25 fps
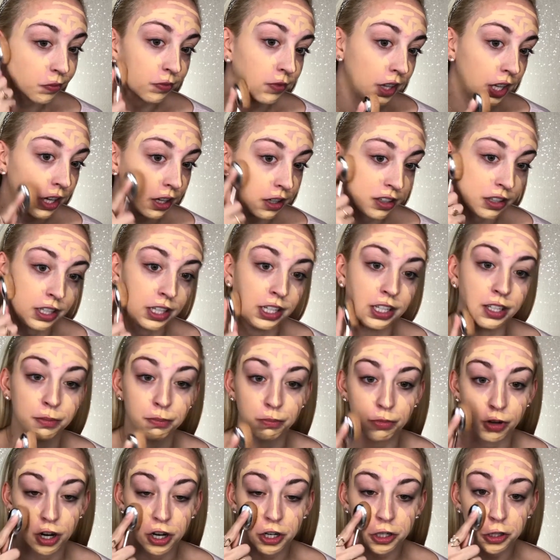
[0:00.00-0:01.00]
The Artiste
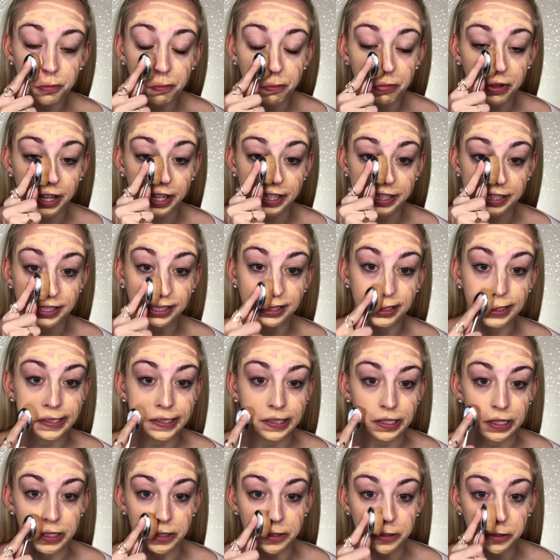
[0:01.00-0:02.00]
brush blends this
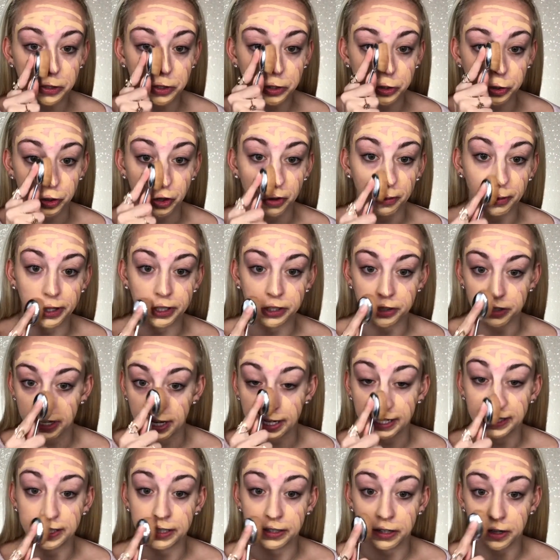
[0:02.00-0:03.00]
in so much
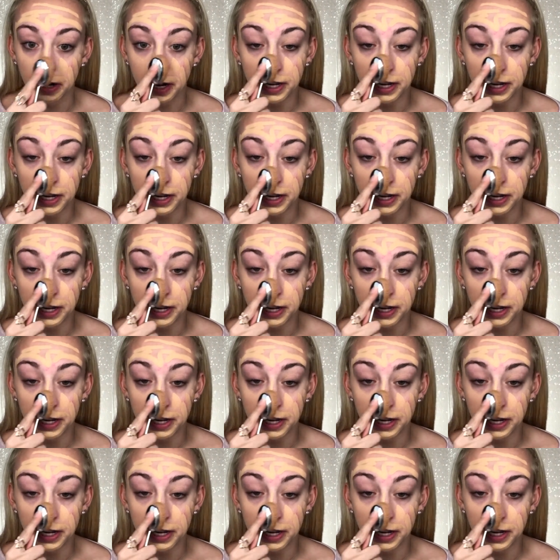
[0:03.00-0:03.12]
nicer.